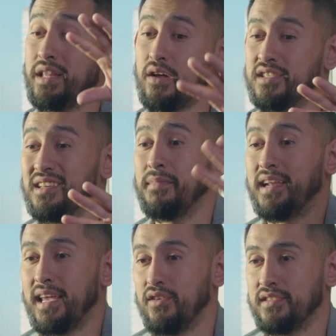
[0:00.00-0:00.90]

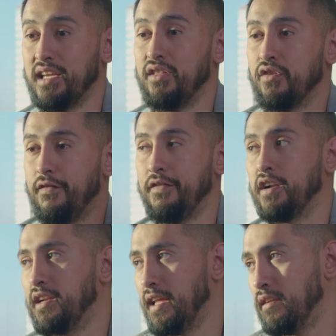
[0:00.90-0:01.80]
somebody else either
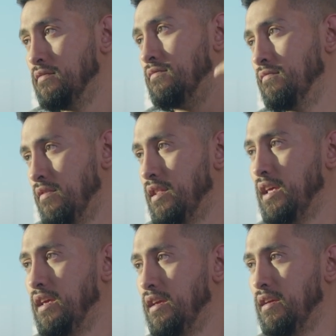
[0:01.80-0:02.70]
funding
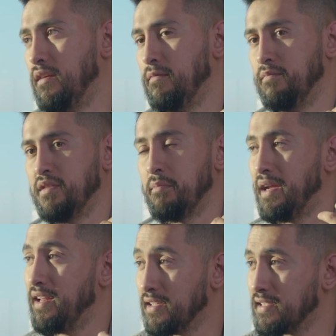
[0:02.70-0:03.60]
the
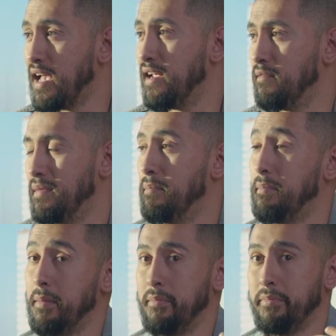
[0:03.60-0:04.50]
media side,
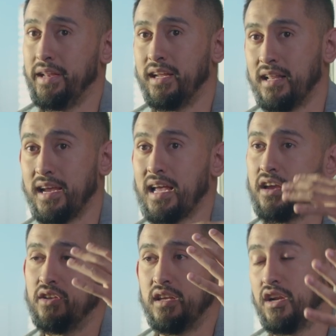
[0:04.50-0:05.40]
meaning I
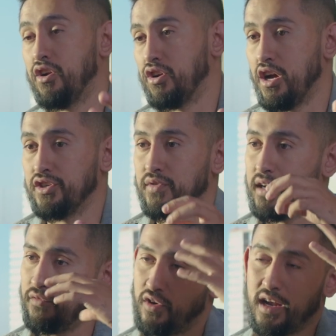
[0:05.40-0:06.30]
could get on a
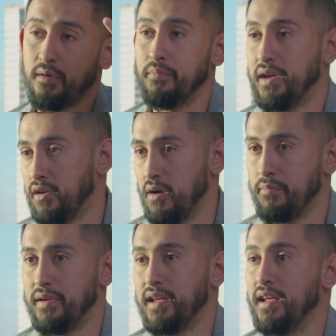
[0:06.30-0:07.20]
contract for a big
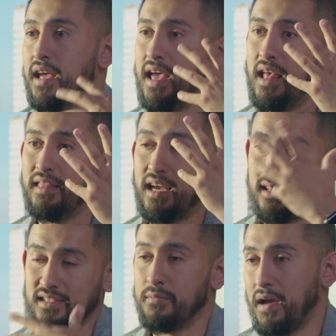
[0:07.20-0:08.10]
company, they
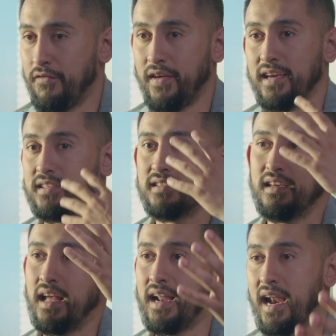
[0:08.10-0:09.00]
could see my face,
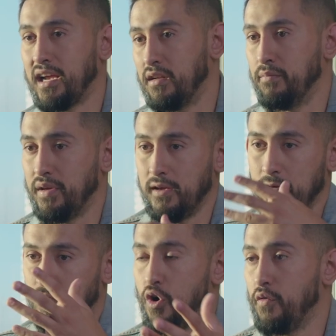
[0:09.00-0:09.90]
and then I could
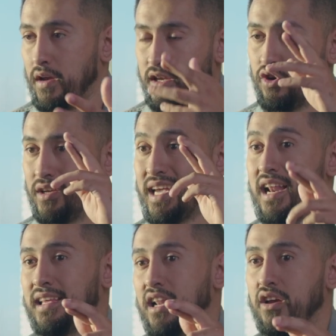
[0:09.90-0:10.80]
be
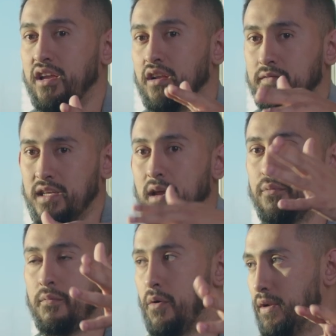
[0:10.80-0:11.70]
get lucky enough to get
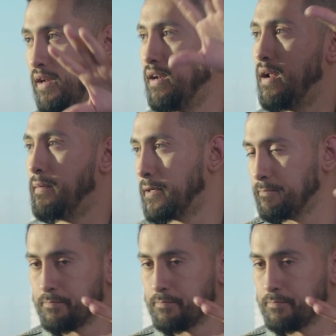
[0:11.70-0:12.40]
promoted, and I'm